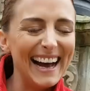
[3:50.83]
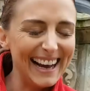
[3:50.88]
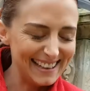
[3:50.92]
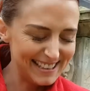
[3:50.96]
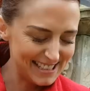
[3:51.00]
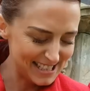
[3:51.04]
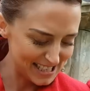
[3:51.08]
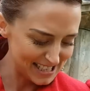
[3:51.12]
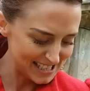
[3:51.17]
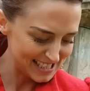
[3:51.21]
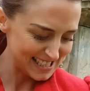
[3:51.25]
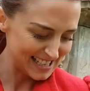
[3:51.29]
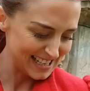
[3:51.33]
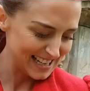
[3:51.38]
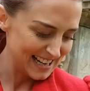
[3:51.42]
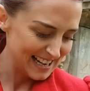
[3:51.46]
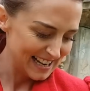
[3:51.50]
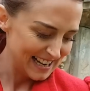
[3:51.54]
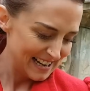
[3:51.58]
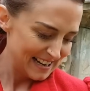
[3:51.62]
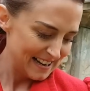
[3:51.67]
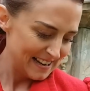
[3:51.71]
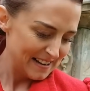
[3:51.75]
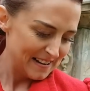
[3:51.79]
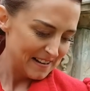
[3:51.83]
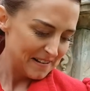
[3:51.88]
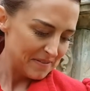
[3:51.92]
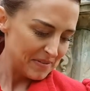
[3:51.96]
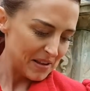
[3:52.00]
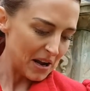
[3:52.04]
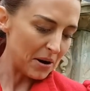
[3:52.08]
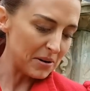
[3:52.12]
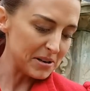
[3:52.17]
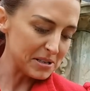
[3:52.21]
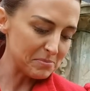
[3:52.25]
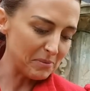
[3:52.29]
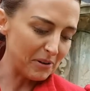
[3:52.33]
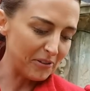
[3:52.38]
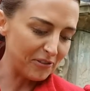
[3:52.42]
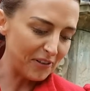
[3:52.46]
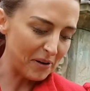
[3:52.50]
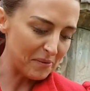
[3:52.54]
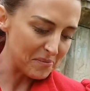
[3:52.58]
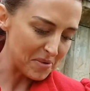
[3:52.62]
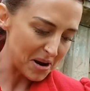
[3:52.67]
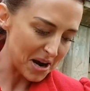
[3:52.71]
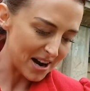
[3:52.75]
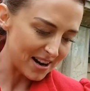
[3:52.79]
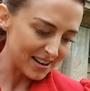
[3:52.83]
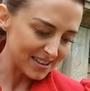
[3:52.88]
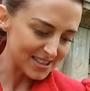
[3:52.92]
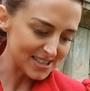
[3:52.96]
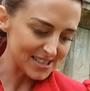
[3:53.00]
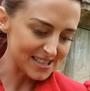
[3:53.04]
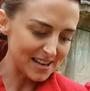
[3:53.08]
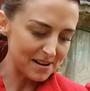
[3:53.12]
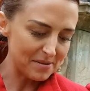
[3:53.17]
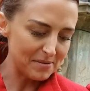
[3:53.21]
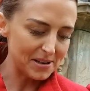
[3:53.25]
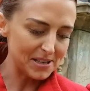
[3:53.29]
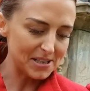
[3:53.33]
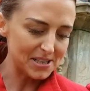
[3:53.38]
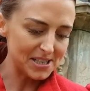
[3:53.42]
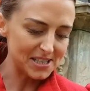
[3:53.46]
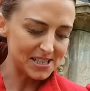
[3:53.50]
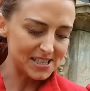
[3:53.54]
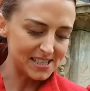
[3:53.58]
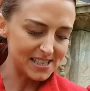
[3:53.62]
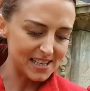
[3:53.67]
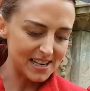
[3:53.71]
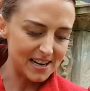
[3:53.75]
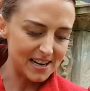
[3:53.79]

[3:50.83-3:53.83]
Oh, it's my friend Mark. Just let me just